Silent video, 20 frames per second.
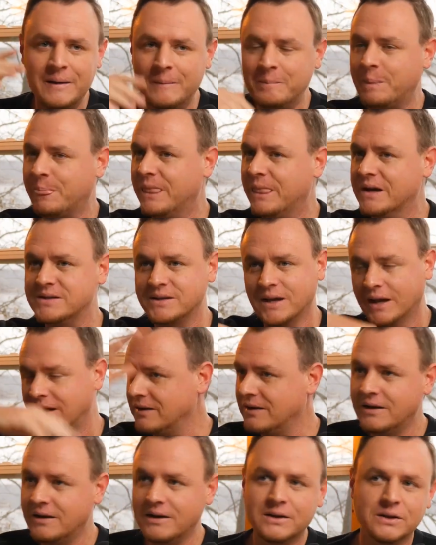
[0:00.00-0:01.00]
this like
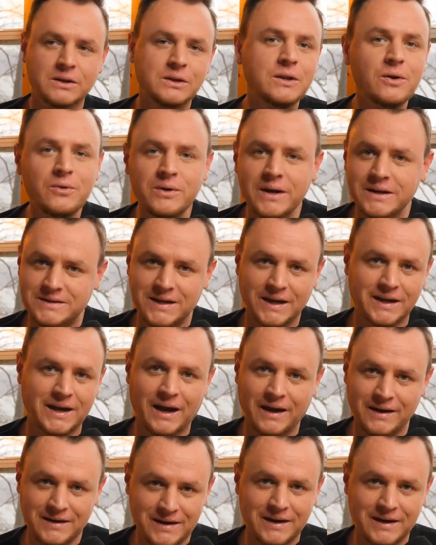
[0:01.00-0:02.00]
lunatic
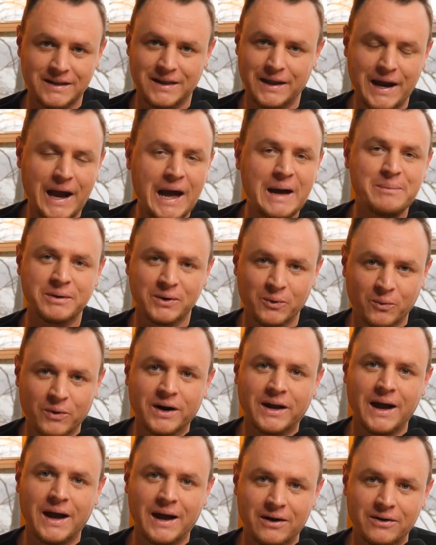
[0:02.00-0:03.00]
idea that happened to
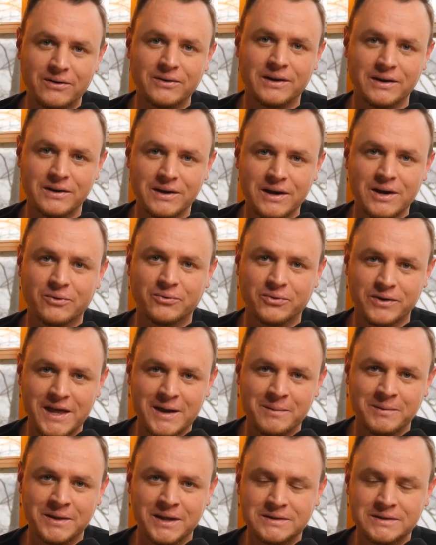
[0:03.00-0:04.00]
work out, for
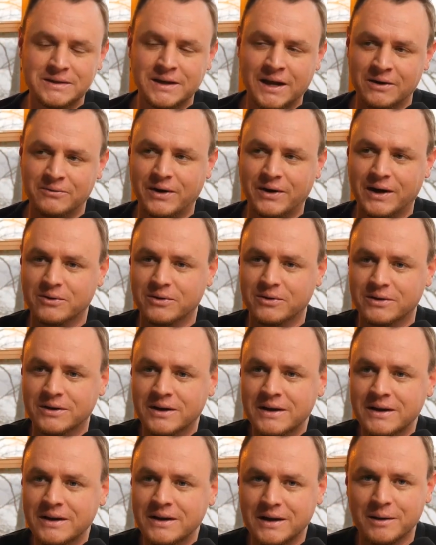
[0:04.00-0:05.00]
them in this kind of viral
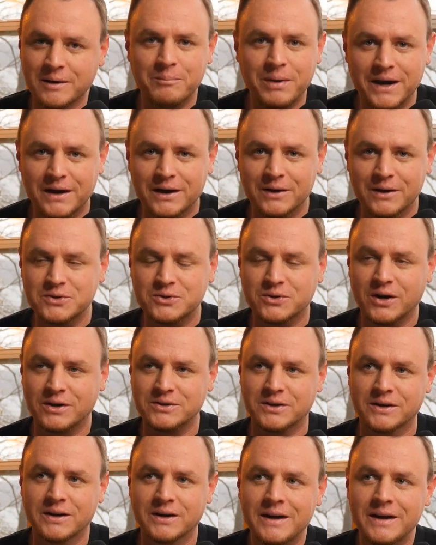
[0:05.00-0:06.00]
competitive
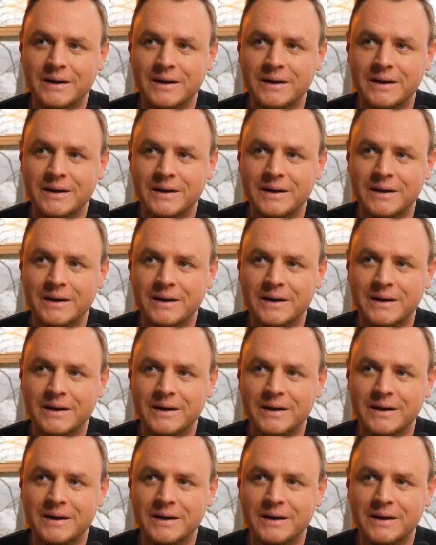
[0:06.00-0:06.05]
structure.